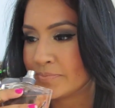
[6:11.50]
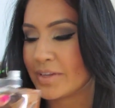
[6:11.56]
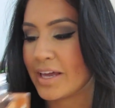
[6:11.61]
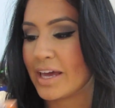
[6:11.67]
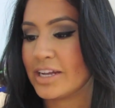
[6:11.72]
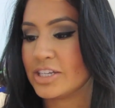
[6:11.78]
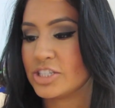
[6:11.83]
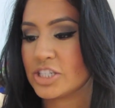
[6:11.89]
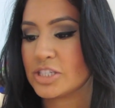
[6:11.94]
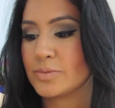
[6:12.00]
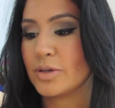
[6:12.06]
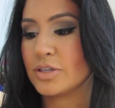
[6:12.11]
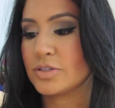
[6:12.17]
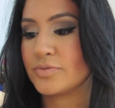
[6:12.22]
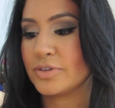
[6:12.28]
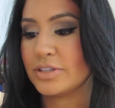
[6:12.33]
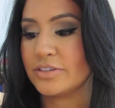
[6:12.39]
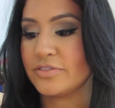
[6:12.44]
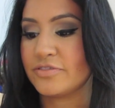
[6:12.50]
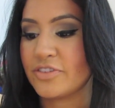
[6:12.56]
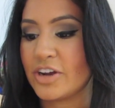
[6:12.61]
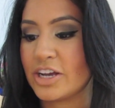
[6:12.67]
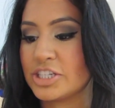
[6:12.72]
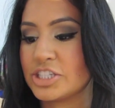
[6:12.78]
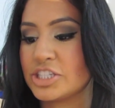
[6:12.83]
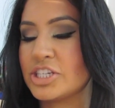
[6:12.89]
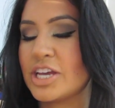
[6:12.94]
and it just smells really
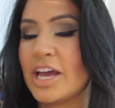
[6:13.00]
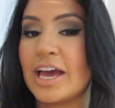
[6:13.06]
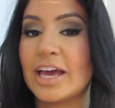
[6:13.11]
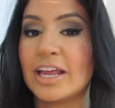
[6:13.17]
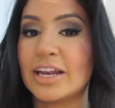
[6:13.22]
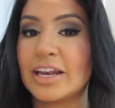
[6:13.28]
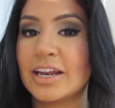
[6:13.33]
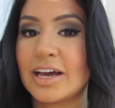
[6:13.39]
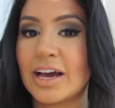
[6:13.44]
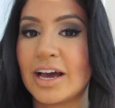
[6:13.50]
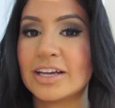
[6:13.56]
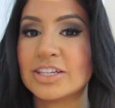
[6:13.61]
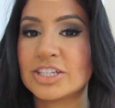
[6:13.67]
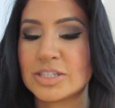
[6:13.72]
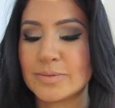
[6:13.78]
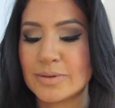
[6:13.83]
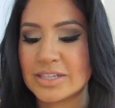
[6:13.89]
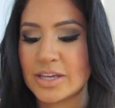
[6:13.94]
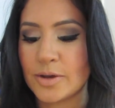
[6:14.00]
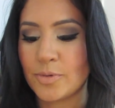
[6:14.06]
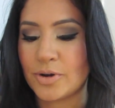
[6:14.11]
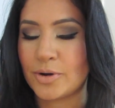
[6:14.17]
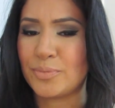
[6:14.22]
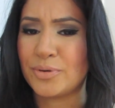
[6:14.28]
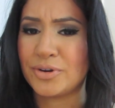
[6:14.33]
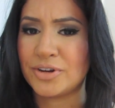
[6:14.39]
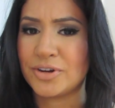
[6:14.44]
fresh, and it just smells like
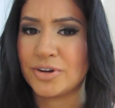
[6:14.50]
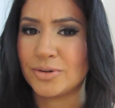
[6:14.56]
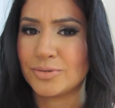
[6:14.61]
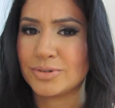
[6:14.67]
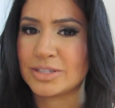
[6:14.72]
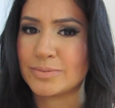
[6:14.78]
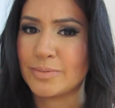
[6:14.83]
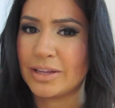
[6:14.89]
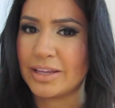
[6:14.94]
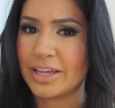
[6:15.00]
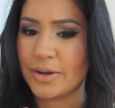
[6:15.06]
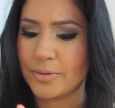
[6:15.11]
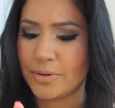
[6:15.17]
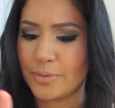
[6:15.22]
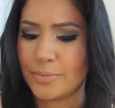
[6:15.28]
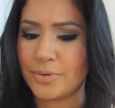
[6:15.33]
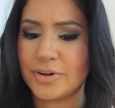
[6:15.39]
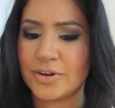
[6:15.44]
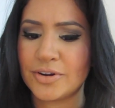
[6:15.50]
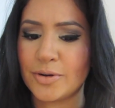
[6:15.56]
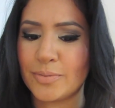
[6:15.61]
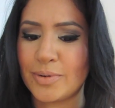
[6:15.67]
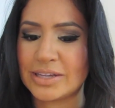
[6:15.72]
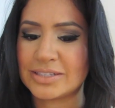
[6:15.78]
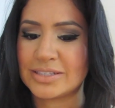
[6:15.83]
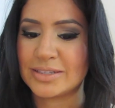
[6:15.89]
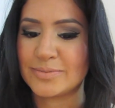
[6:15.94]
what a pretty girl would smell like. When a pretty girl
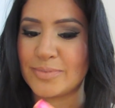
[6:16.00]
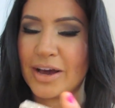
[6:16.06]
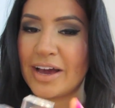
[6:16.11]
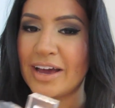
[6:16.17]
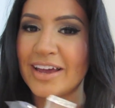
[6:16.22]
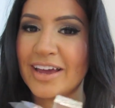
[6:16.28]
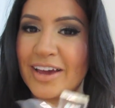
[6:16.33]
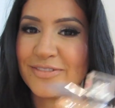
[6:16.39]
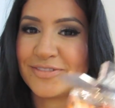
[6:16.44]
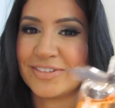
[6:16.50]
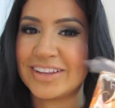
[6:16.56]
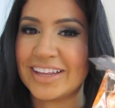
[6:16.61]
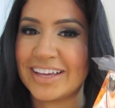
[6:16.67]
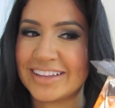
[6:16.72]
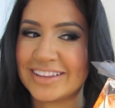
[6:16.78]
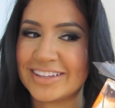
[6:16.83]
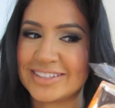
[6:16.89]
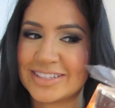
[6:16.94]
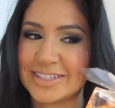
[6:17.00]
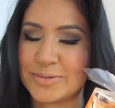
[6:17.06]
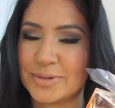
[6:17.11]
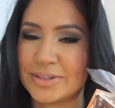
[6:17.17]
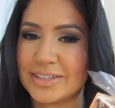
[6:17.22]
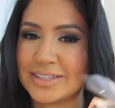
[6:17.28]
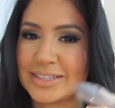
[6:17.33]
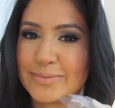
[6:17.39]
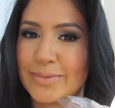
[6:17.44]
passes by, I feel like this is
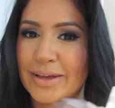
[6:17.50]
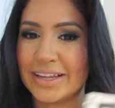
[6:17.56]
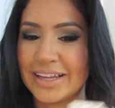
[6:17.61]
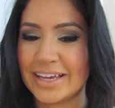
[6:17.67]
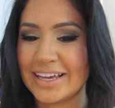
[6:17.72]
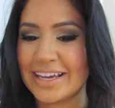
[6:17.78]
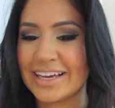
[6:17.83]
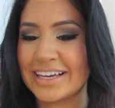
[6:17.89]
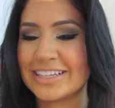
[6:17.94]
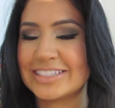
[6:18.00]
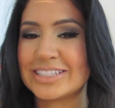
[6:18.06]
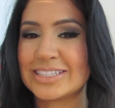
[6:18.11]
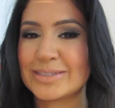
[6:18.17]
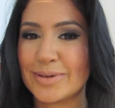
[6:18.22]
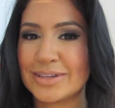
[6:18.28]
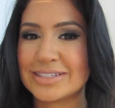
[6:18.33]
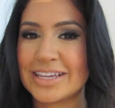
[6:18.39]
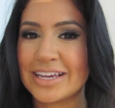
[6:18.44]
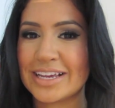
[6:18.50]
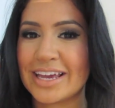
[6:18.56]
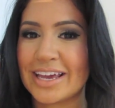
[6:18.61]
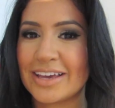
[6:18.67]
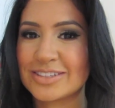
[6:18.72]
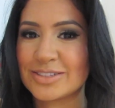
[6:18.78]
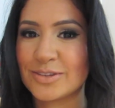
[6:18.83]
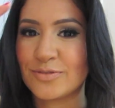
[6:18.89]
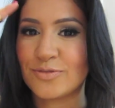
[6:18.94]
what they smell like. It just smells like
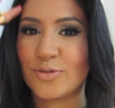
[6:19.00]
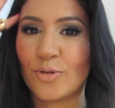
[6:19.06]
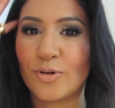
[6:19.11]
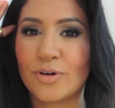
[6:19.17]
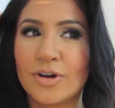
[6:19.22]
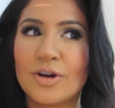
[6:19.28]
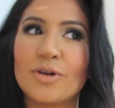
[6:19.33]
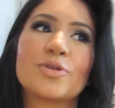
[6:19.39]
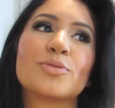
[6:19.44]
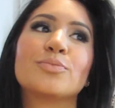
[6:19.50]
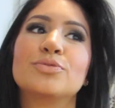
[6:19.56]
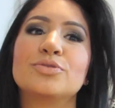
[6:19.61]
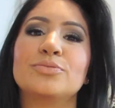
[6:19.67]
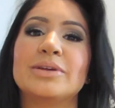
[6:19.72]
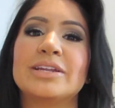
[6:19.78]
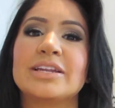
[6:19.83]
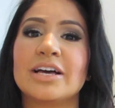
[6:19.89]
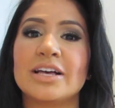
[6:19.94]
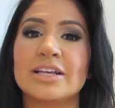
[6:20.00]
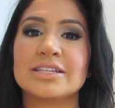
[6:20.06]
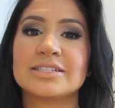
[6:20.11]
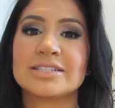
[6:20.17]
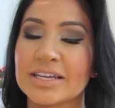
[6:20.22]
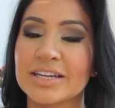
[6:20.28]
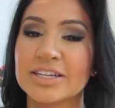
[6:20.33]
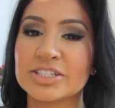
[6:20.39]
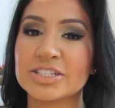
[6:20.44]
Sephora or
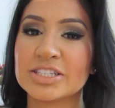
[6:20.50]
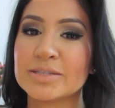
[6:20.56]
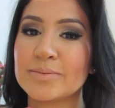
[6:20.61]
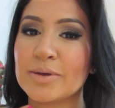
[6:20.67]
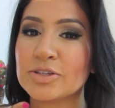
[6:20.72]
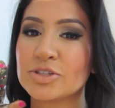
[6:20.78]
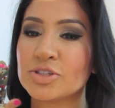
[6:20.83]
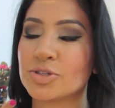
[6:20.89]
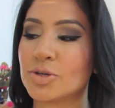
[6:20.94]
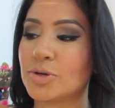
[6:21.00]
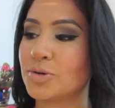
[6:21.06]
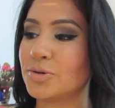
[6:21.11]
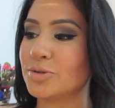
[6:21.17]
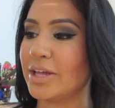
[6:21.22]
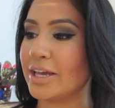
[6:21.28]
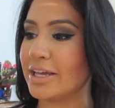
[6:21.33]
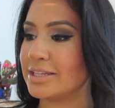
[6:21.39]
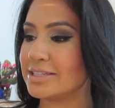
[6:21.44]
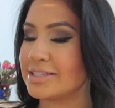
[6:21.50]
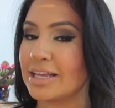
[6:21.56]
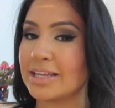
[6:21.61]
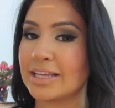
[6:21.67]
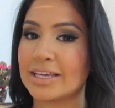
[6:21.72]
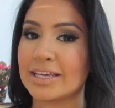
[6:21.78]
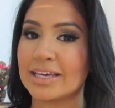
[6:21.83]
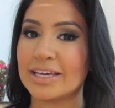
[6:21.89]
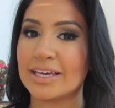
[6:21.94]
Bloomingdale's, and it just smells so like
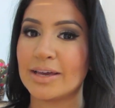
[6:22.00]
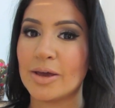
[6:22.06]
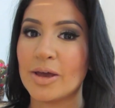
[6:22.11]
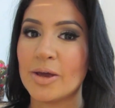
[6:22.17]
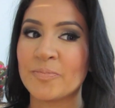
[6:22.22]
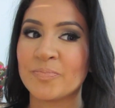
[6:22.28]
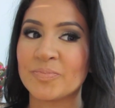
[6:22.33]
delicate.